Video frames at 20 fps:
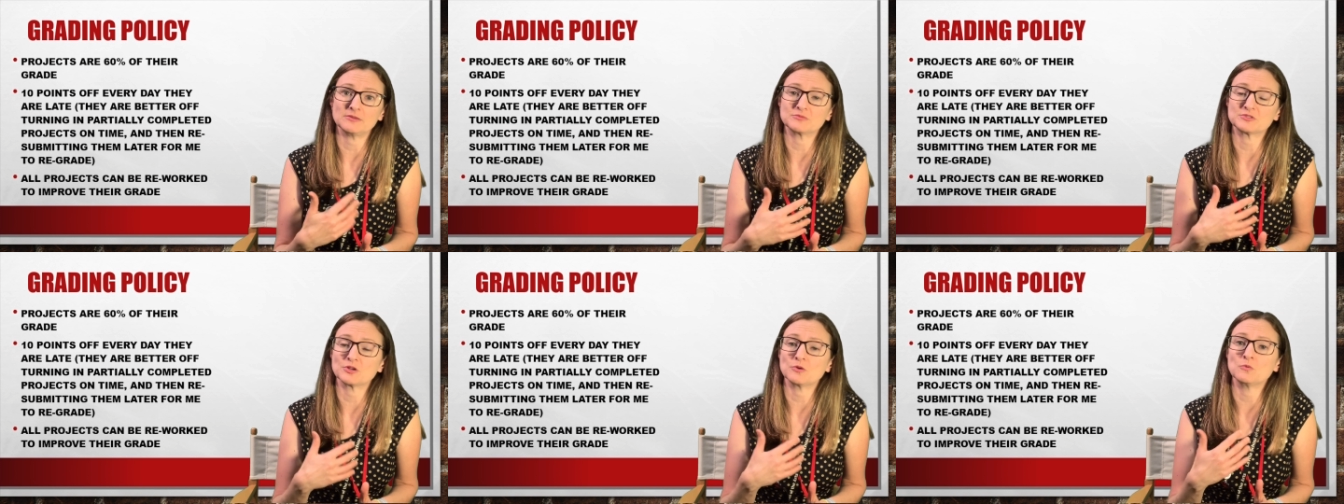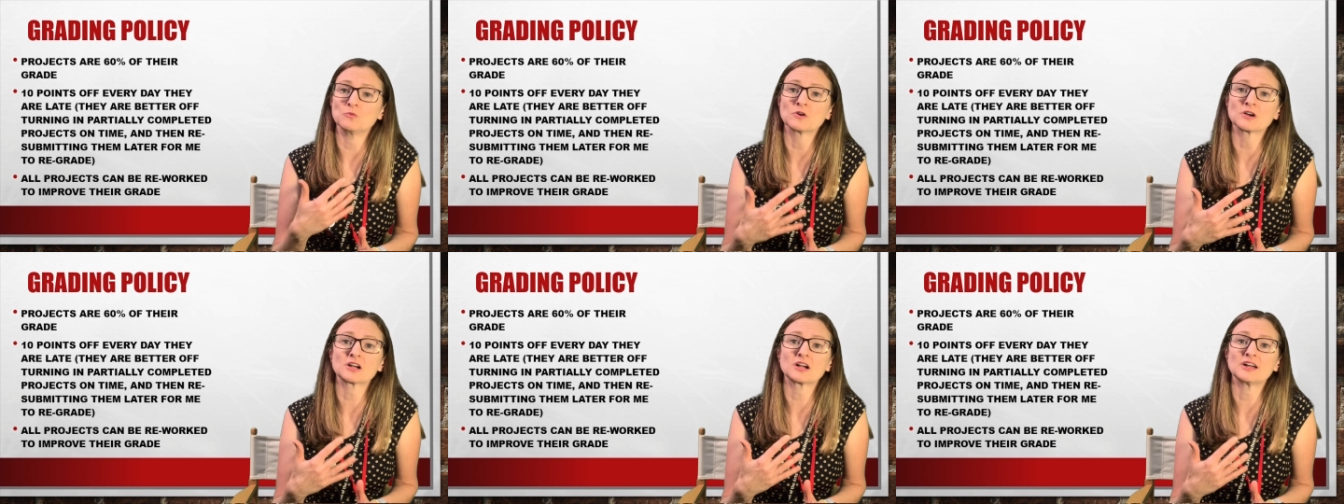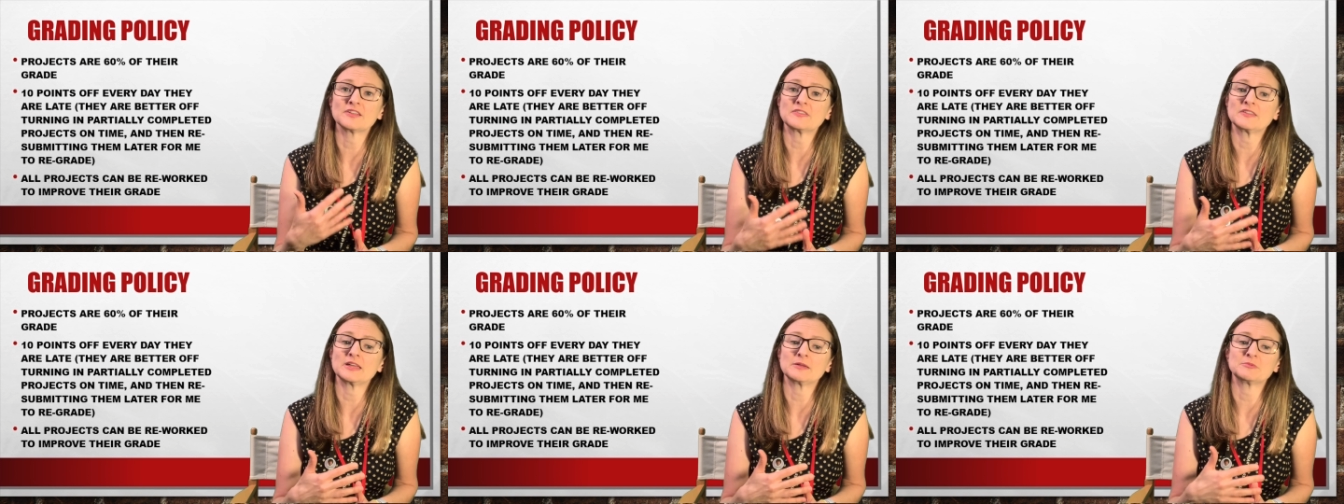to work
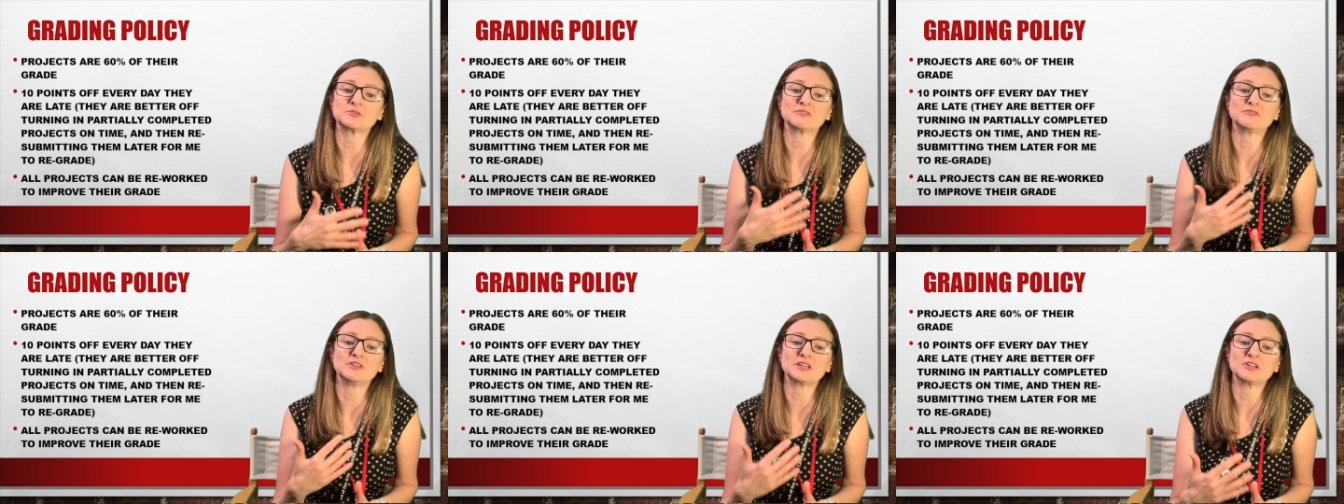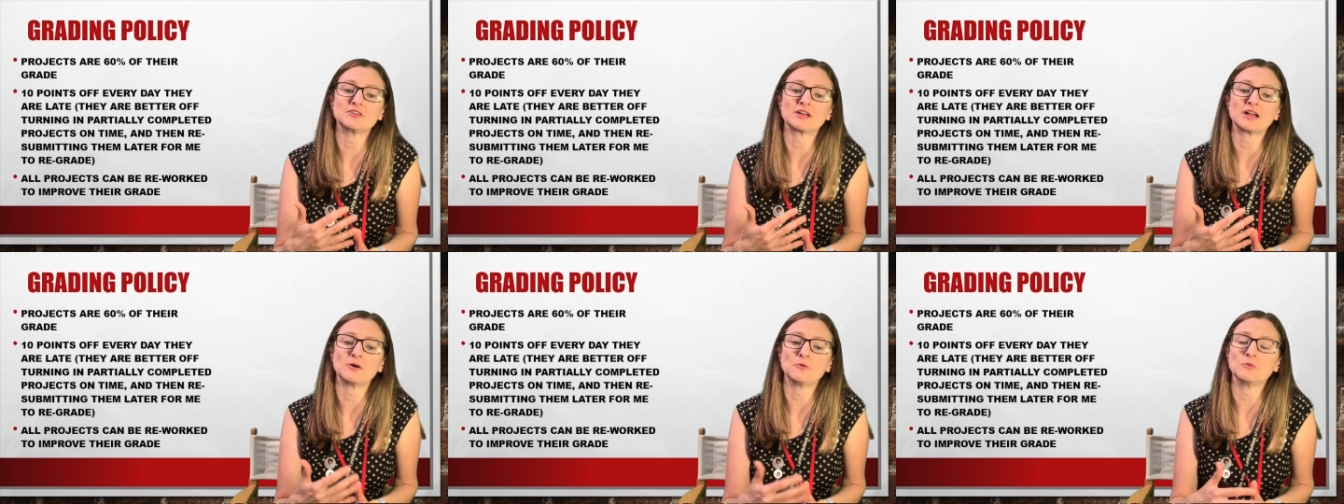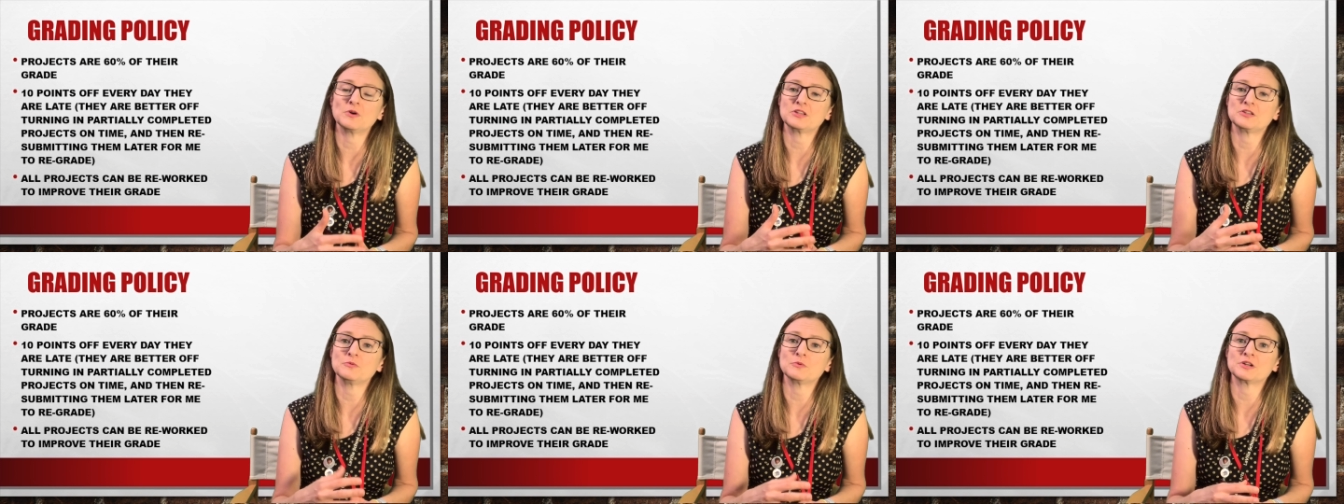on them, to figure out
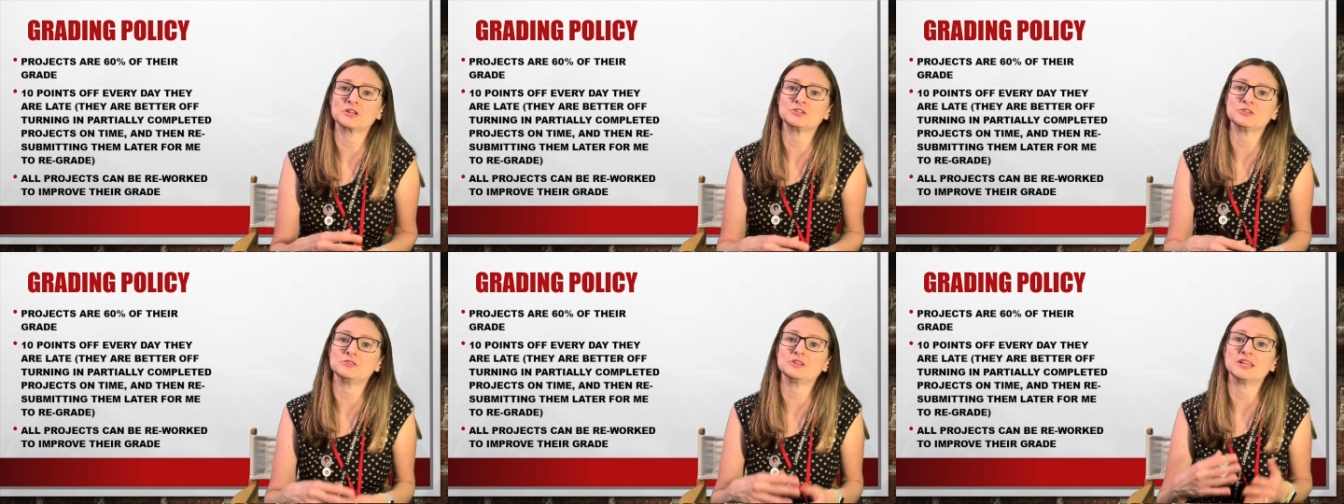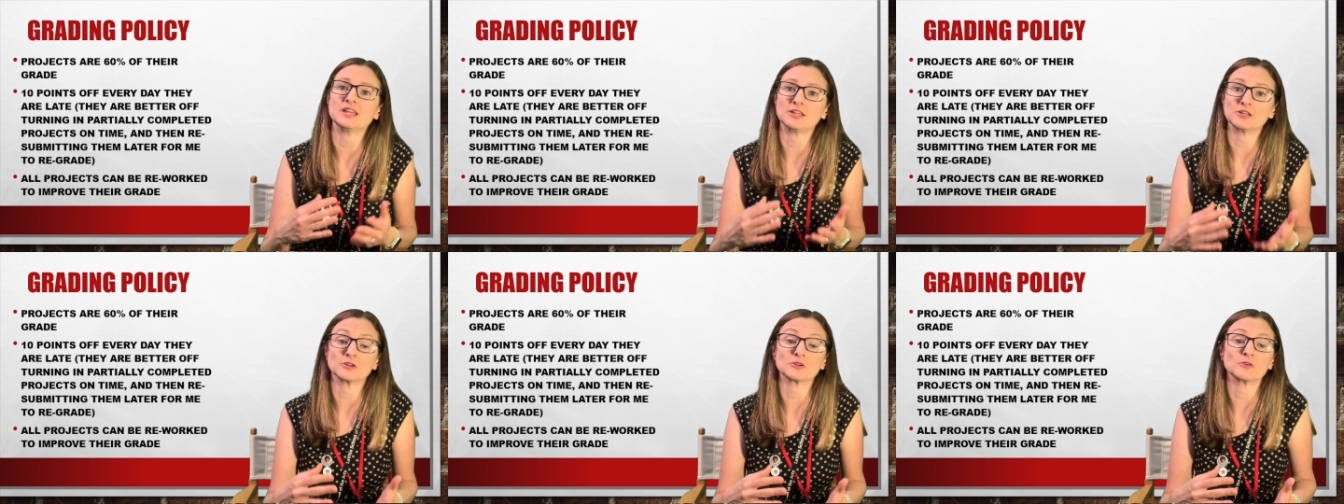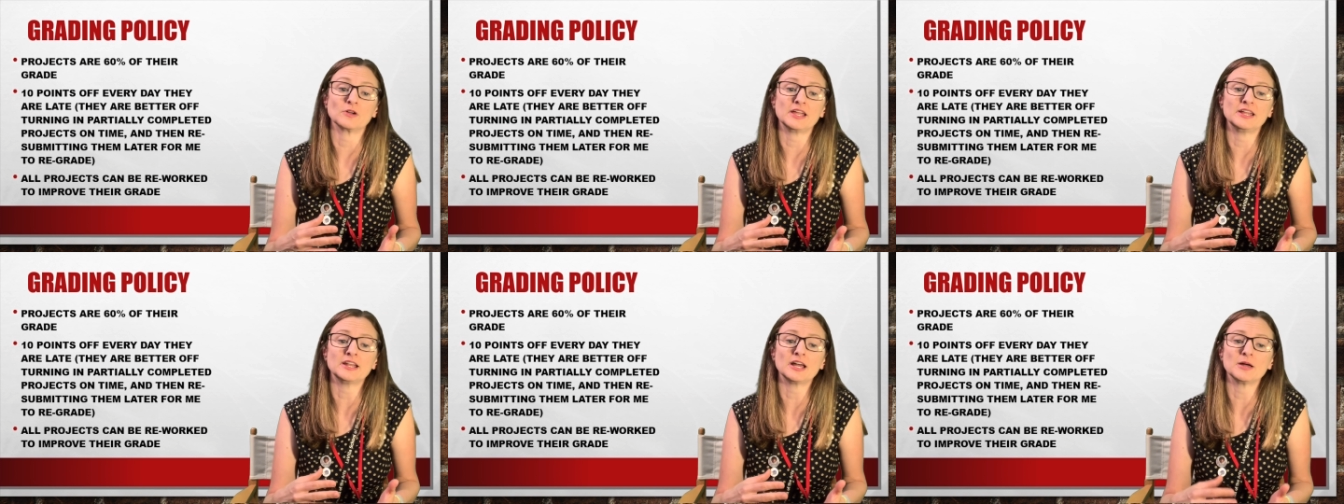what you want to do to get your
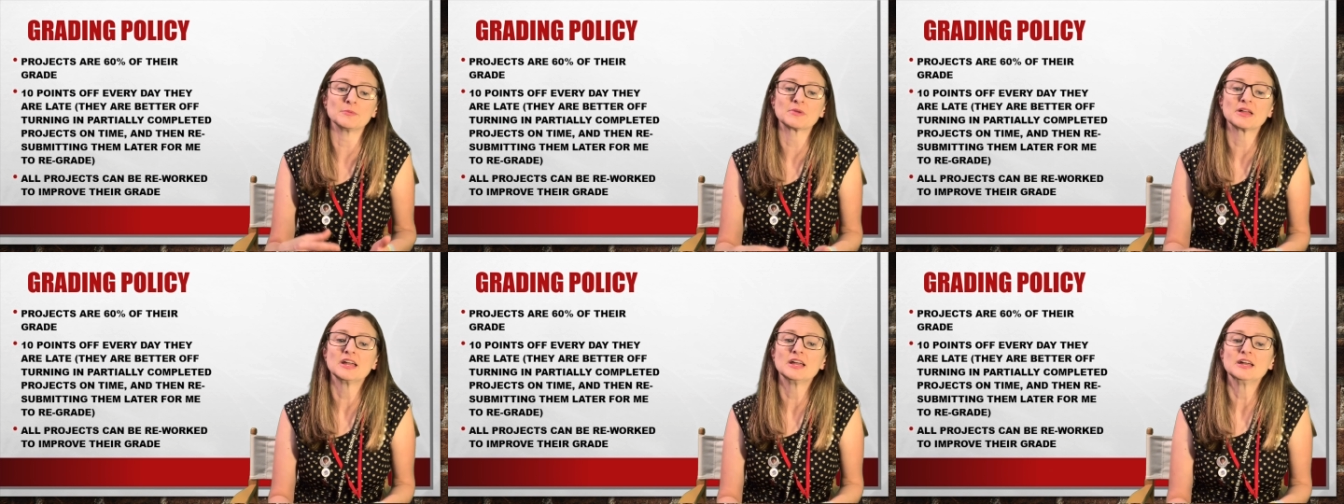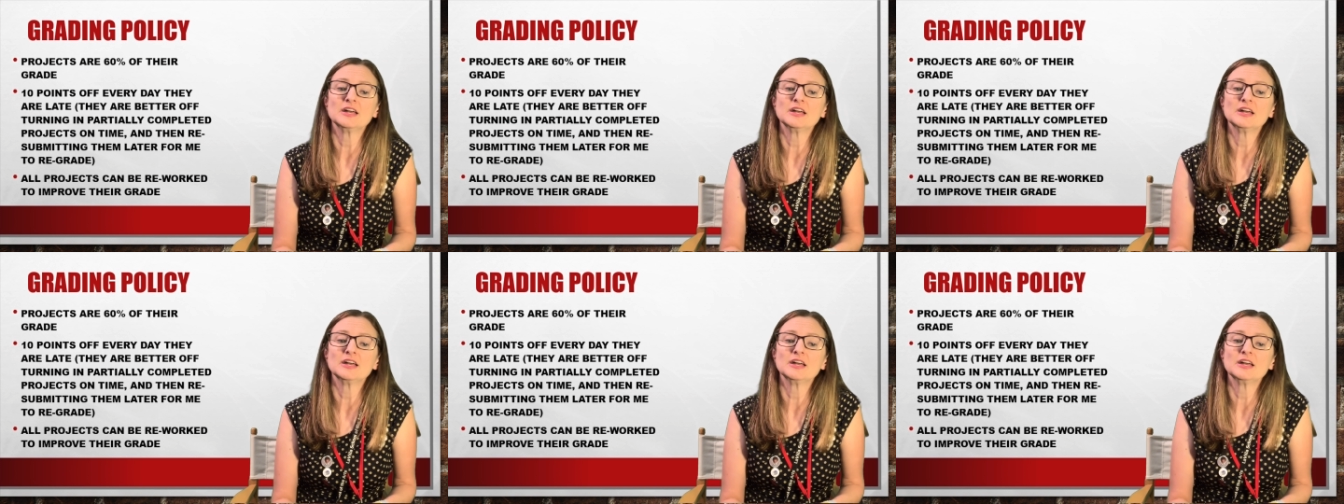grade up.